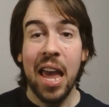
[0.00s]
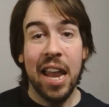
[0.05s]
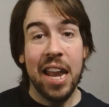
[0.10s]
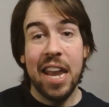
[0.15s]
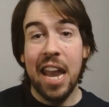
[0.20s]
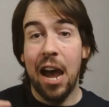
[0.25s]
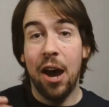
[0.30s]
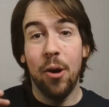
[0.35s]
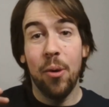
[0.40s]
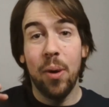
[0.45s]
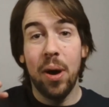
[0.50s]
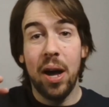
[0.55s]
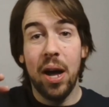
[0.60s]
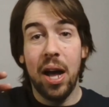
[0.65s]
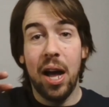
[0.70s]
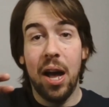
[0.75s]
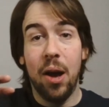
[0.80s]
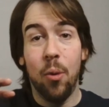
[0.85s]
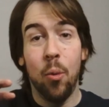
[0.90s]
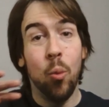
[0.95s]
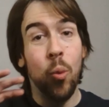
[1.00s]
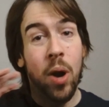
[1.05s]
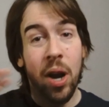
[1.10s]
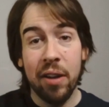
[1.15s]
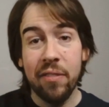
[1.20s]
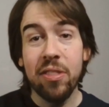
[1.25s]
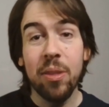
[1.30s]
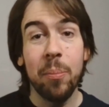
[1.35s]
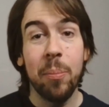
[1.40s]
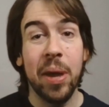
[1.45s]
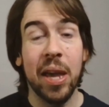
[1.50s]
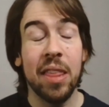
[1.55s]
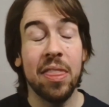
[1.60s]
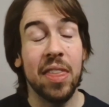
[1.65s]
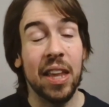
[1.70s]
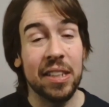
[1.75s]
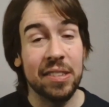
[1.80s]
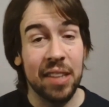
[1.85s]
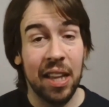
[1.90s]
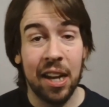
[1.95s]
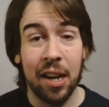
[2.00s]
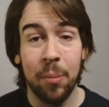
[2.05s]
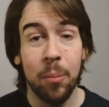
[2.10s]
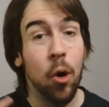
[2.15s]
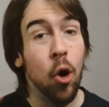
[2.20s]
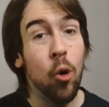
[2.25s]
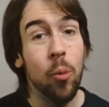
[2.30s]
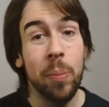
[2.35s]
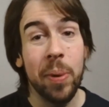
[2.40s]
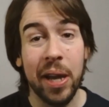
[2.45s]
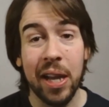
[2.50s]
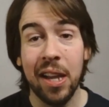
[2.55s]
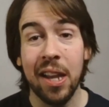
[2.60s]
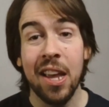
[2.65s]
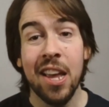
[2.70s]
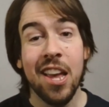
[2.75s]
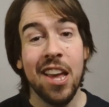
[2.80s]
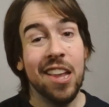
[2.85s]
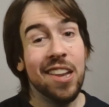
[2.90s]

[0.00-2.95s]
Now, one of the big things that I'm hoping